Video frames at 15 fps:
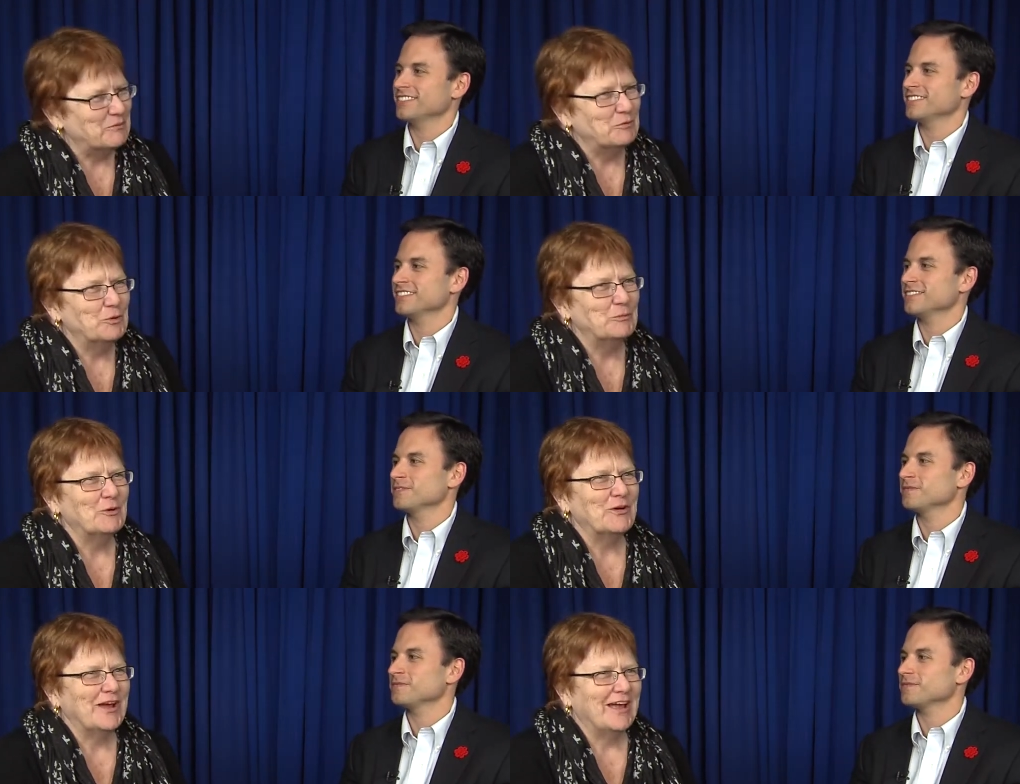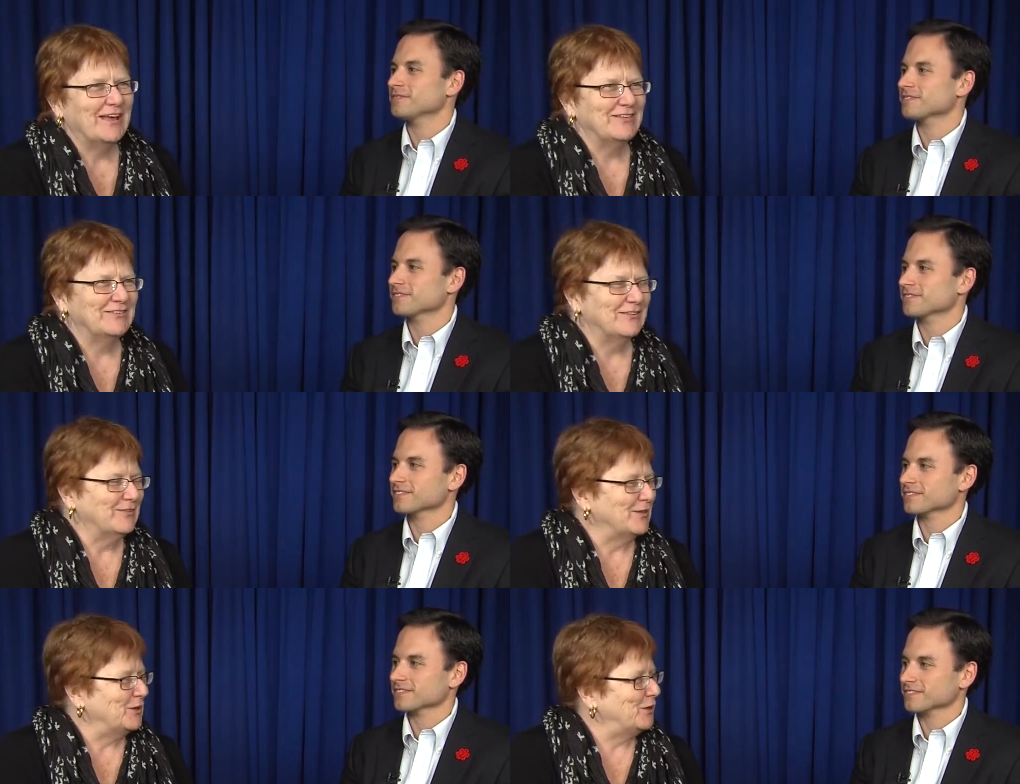Speaker 1: and rumor
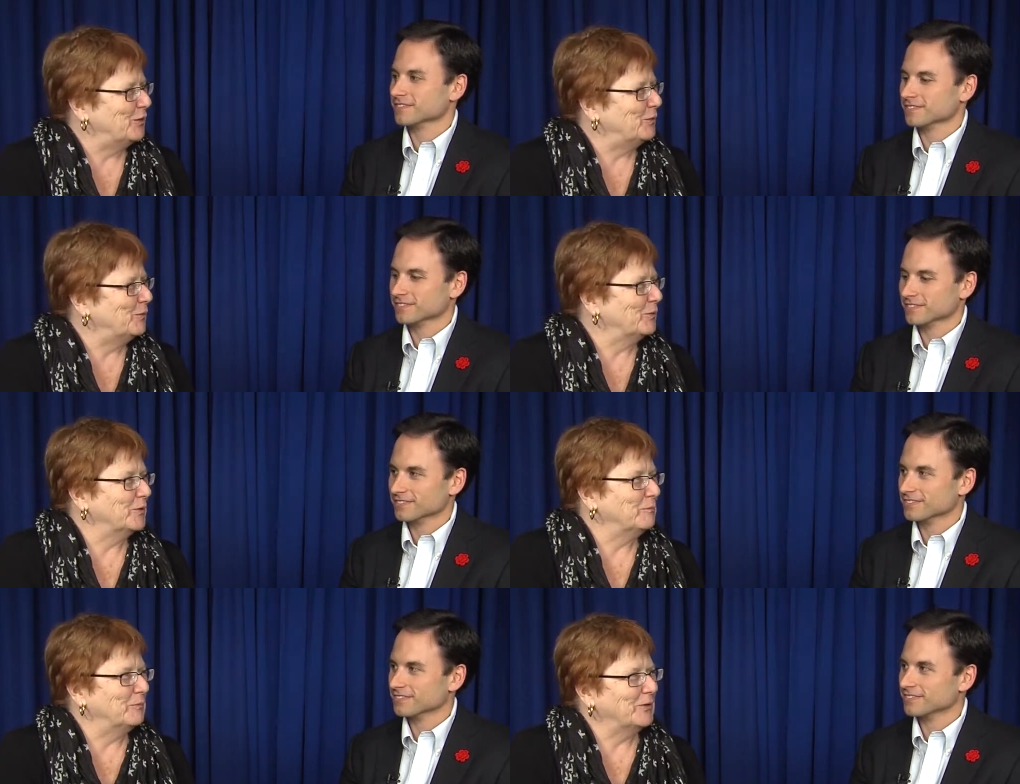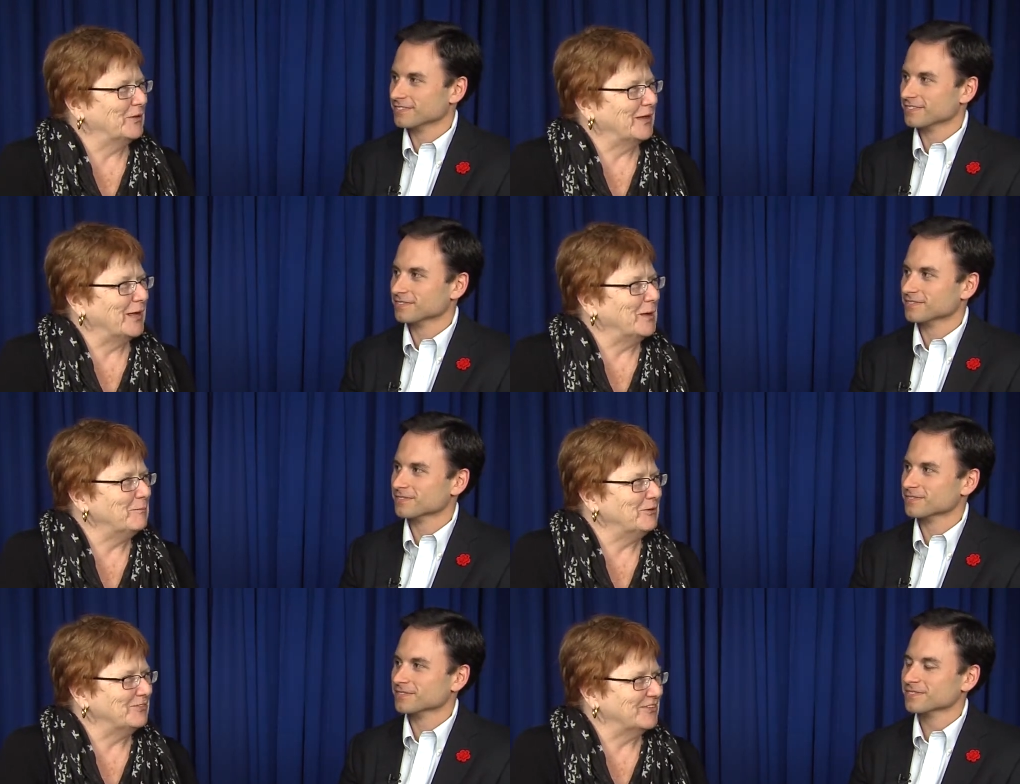has it that you were in Bill
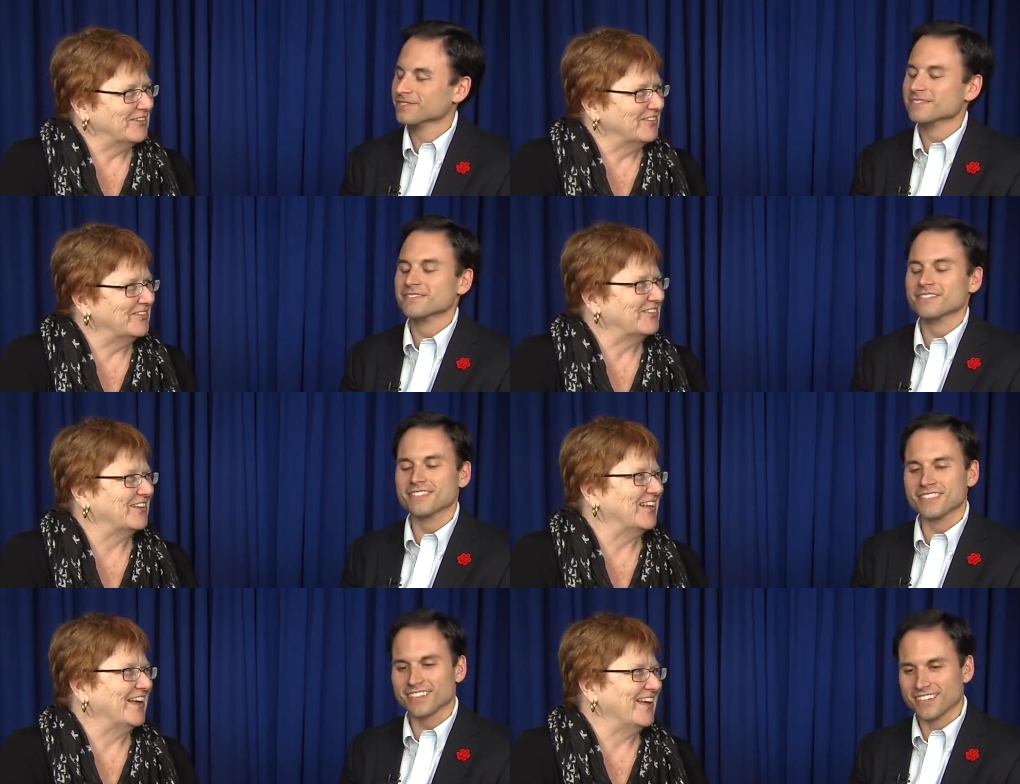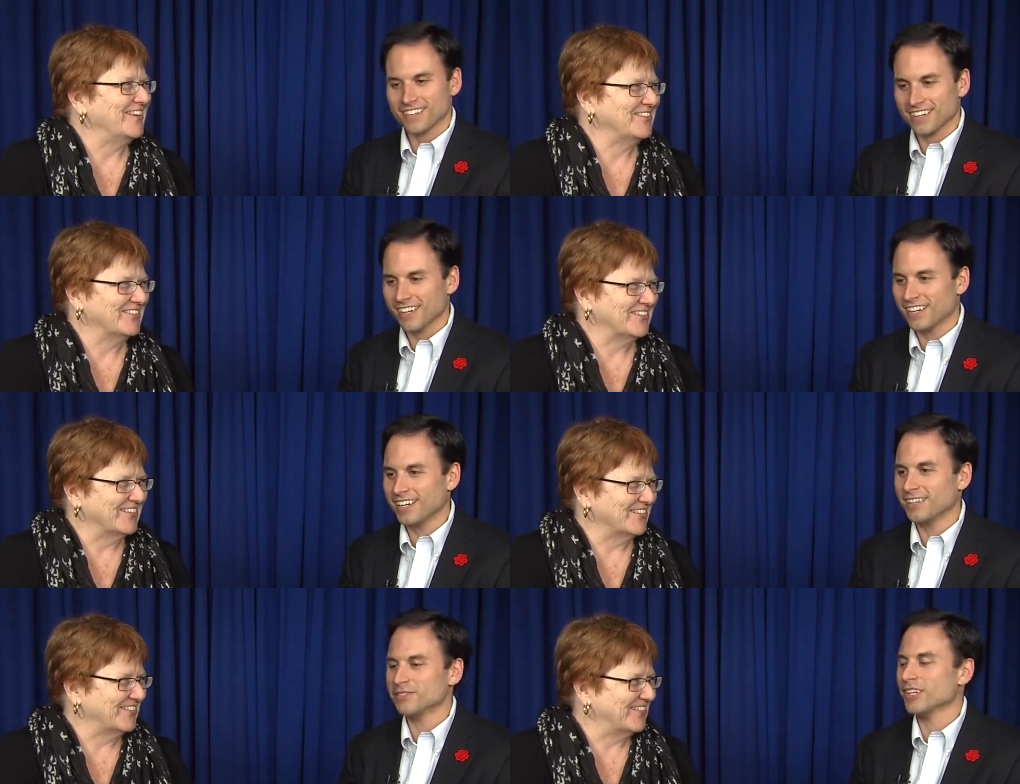Hamilton's
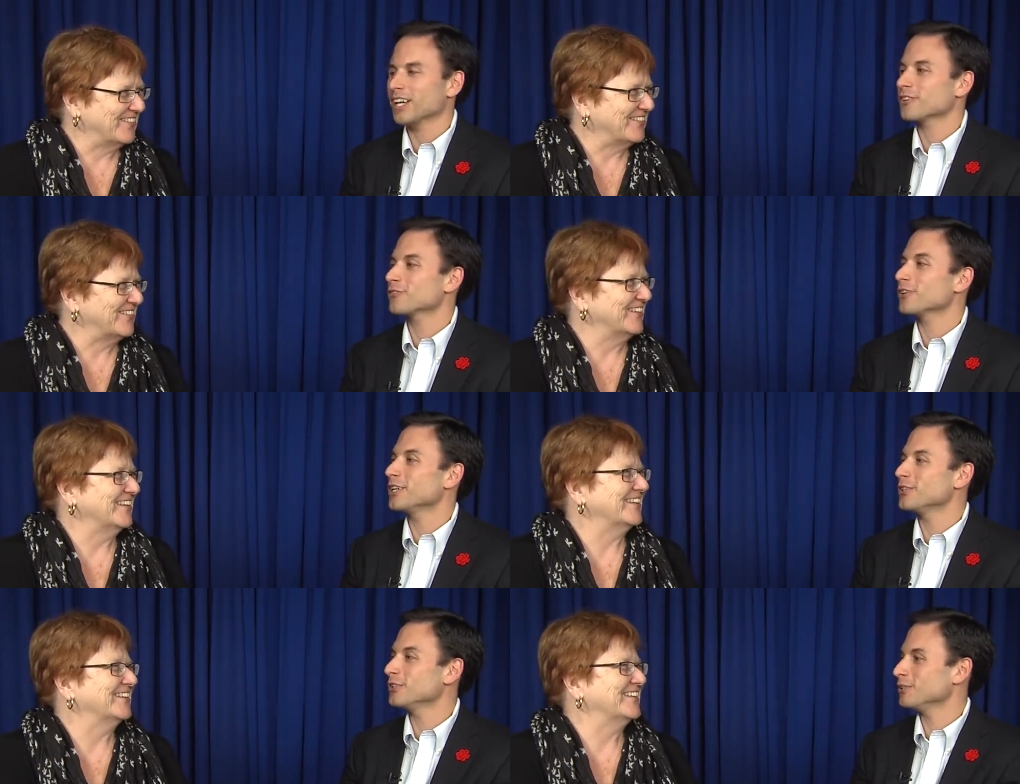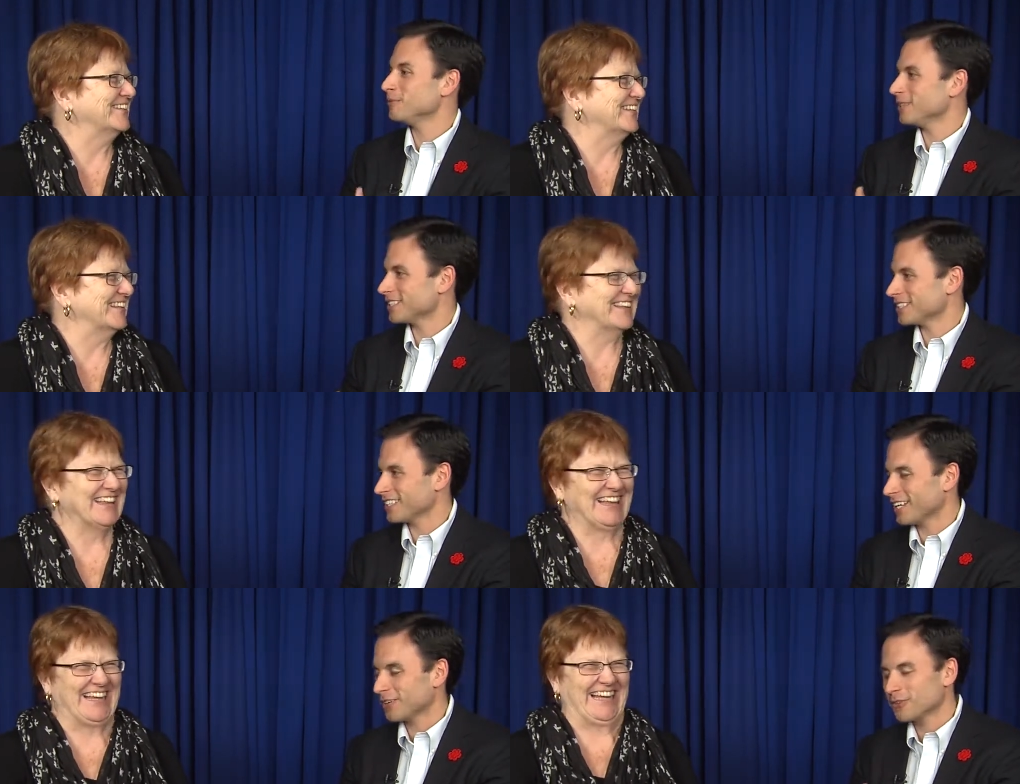classes. I'm not
Speaker 2: afraid to
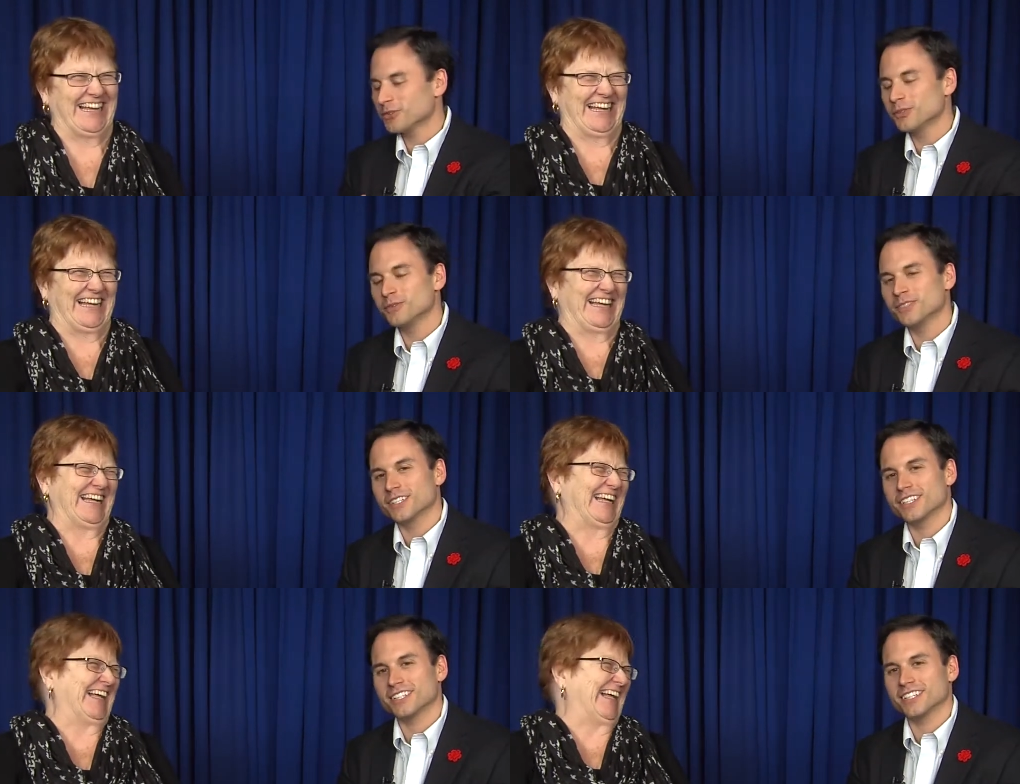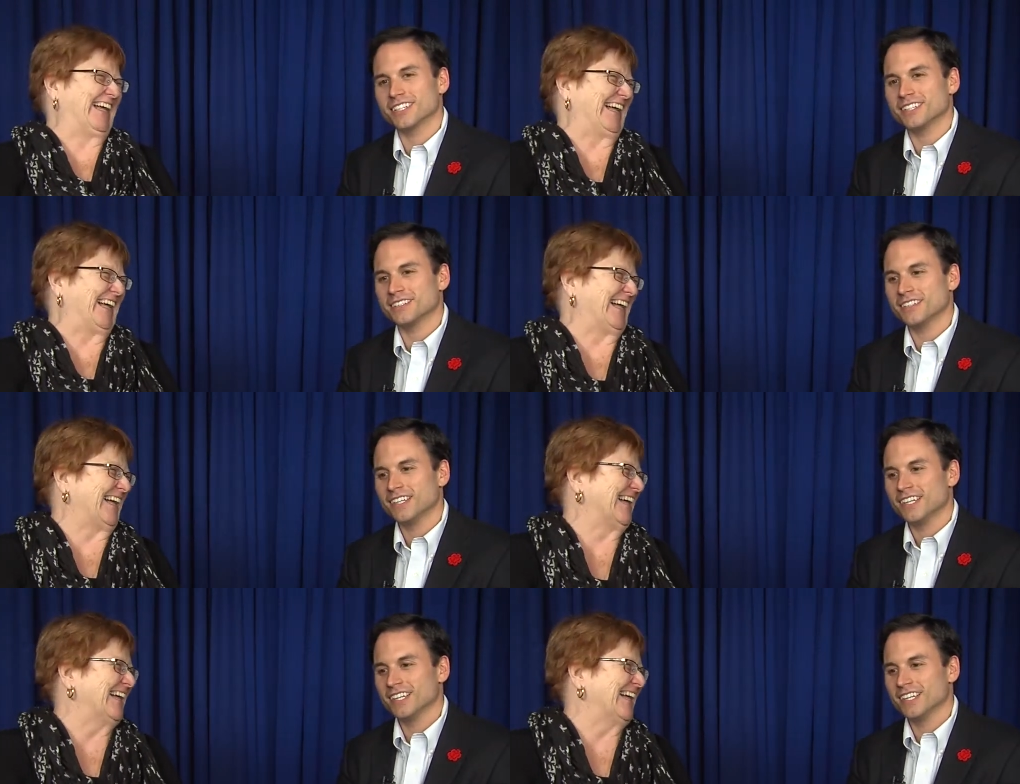admit to that rumor. I uh,